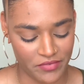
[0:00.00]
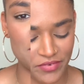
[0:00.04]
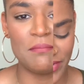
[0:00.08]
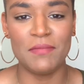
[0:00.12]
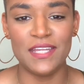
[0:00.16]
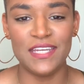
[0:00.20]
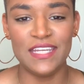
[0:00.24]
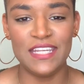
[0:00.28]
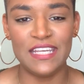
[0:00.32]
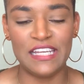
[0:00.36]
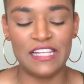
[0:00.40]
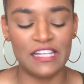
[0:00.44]
It's a
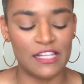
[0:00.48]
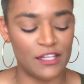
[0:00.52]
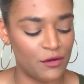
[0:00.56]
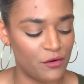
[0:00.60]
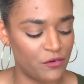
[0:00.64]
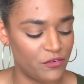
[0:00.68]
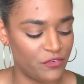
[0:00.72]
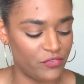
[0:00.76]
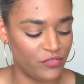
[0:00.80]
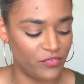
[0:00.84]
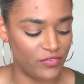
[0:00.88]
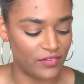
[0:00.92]
mini
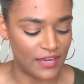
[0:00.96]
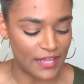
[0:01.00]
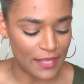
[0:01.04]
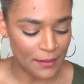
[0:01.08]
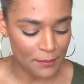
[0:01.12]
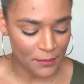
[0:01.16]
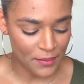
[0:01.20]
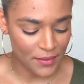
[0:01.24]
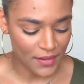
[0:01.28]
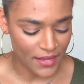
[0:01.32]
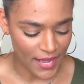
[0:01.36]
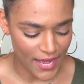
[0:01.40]
glitter
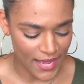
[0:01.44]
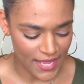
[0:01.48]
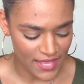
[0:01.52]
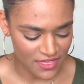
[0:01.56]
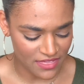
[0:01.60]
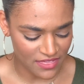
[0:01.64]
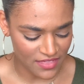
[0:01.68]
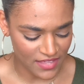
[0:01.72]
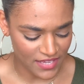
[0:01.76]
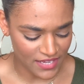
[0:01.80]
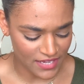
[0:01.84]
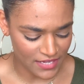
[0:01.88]
flip. I
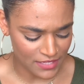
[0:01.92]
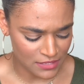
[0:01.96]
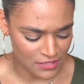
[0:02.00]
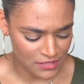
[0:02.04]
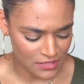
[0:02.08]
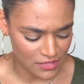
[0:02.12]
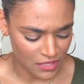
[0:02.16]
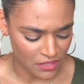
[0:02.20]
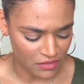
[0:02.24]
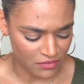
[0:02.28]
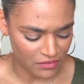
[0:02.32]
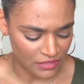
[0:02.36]
think
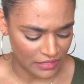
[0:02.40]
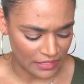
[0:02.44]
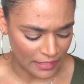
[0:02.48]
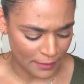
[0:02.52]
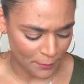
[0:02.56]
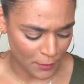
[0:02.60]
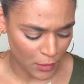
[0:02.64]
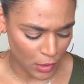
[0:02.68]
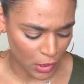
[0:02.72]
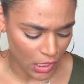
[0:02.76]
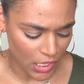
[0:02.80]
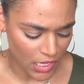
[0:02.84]
it's a
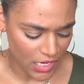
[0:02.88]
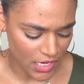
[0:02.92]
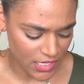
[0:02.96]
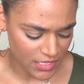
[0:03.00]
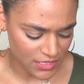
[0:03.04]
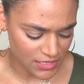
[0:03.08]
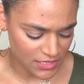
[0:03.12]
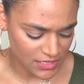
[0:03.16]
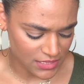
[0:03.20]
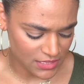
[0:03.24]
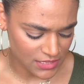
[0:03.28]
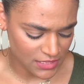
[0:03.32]
lip
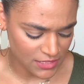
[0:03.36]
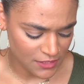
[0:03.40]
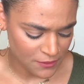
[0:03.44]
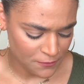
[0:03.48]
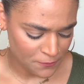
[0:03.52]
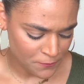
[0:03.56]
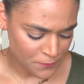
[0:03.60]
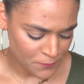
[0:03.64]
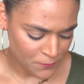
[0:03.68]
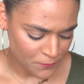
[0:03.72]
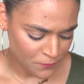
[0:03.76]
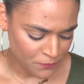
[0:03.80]
gloss.
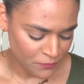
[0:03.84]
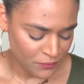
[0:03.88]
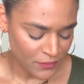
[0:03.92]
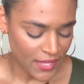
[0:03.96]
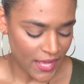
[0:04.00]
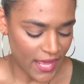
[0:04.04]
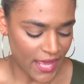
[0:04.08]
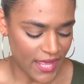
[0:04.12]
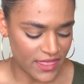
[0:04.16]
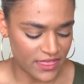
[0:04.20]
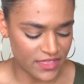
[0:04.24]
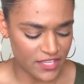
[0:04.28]

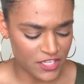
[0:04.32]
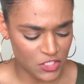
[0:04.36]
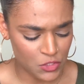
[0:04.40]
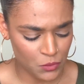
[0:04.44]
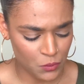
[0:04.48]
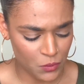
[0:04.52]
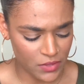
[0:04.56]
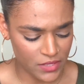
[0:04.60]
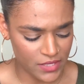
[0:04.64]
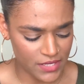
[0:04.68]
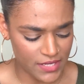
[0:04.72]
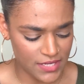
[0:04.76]
And
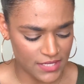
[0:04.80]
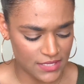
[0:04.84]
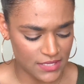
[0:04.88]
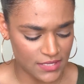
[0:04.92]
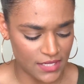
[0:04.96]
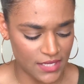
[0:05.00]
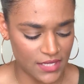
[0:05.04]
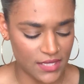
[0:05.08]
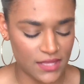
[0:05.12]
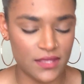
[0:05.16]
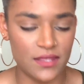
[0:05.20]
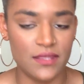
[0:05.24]
this one is
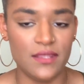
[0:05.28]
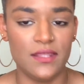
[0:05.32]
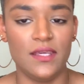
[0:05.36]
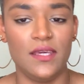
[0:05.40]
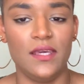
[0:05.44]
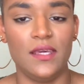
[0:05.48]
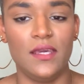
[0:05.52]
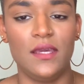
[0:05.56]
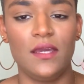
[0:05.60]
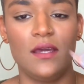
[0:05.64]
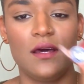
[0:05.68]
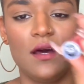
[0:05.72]
in
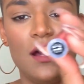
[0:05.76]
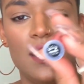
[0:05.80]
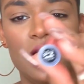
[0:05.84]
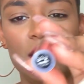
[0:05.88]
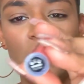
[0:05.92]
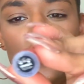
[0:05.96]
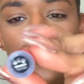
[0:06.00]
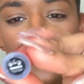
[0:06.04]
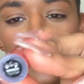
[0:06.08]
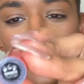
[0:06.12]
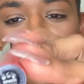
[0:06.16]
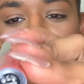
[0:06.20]
the
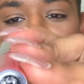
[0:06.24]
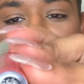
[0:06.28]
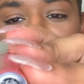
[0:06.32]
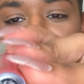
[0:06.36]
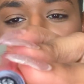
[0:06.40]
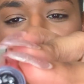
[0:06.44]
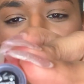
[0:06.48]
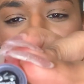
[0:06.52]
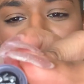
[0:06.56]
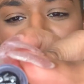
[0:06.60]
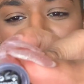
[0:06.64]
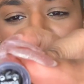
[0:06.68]
color
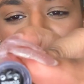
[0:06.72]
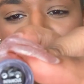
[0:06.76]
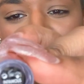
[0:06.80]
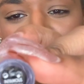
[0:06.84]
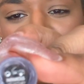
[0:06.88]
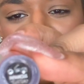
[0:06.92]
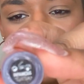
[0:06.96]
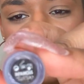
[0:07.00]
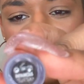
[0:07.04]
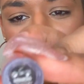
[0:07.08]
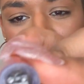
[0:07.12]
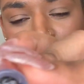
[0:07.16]

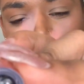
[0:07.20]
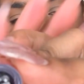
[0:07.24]
Infamous.